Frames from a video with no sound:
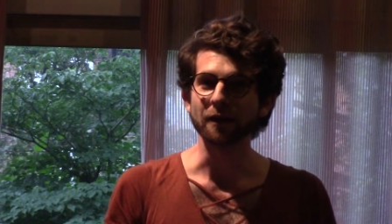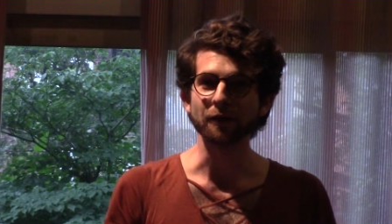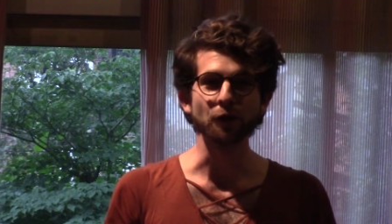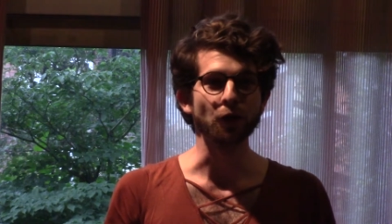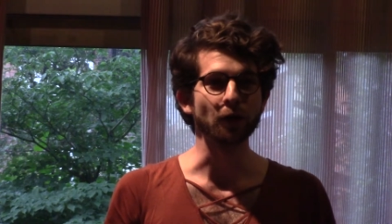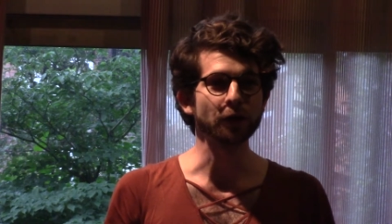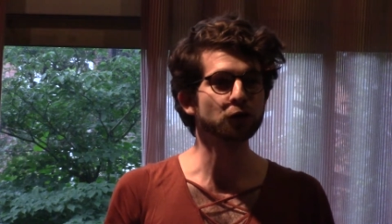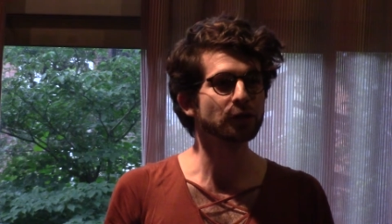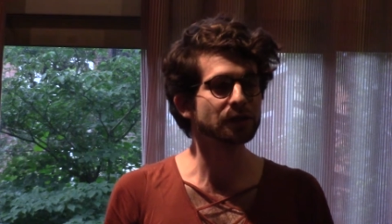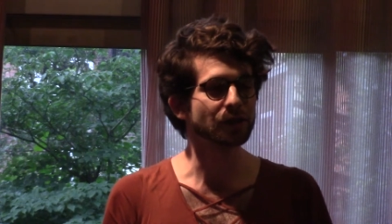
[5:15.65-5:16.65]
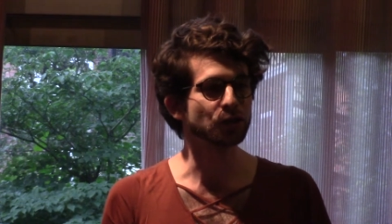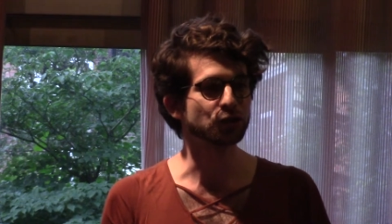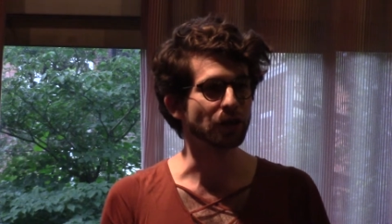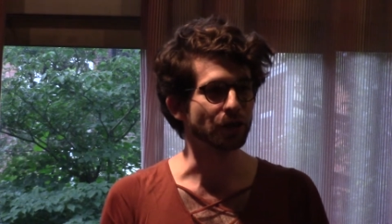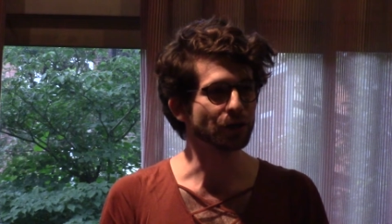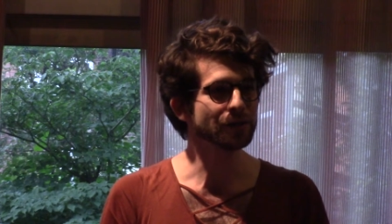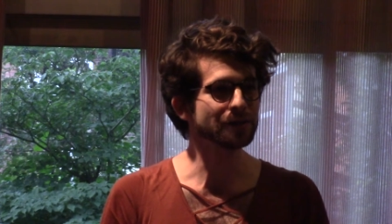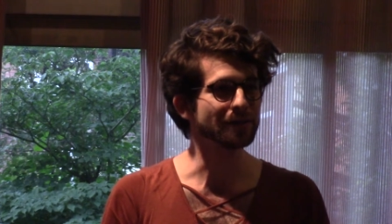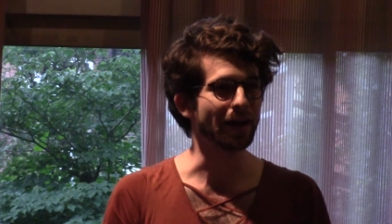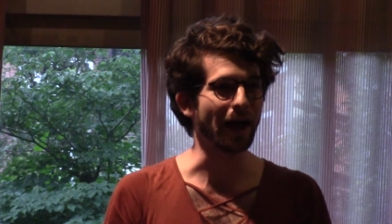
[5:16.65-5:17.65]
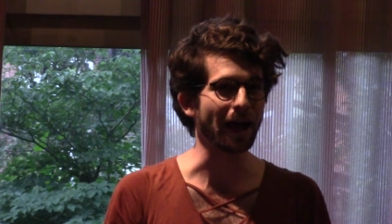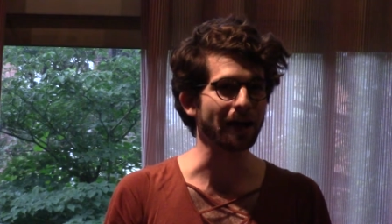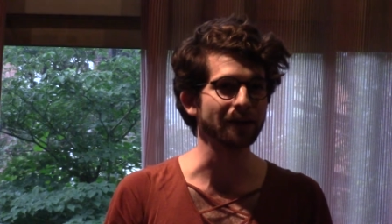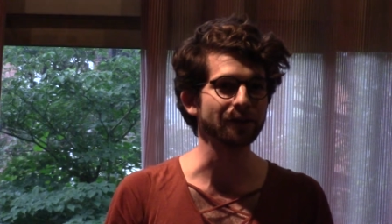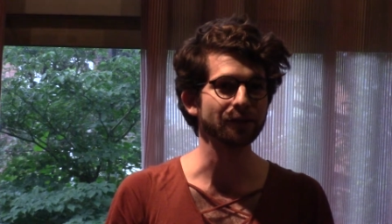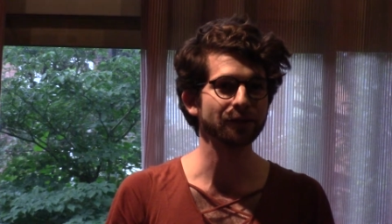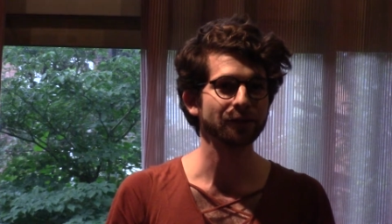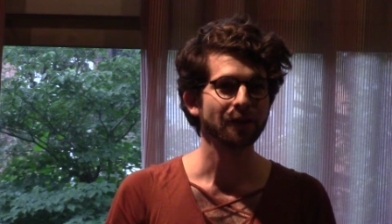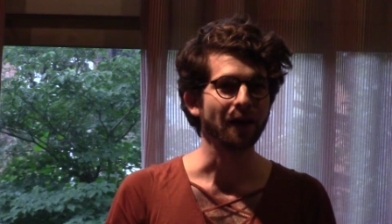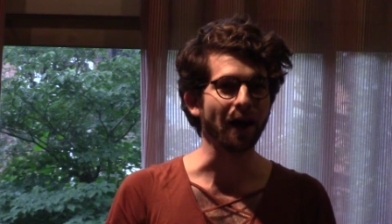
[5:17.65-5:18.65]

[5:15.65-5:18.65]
increasing jitters as